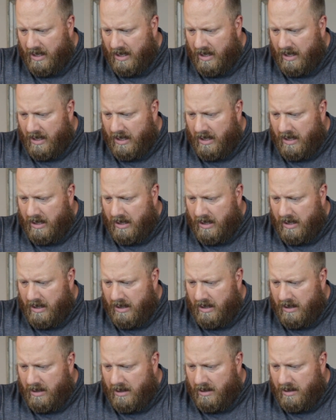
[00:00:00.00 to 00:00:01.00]

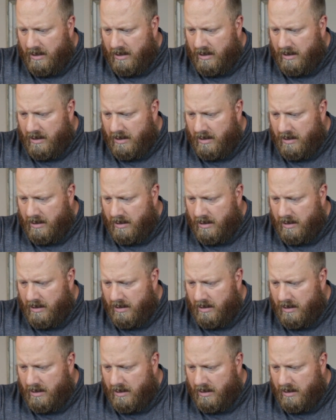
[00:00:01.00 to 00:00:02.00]

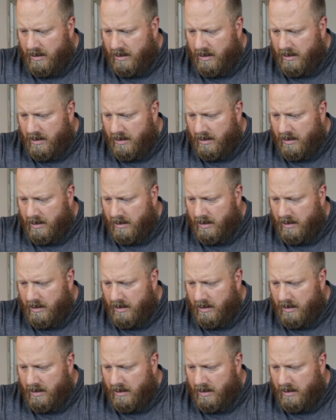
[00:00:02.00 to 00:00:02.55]
No one is speaking in this clip.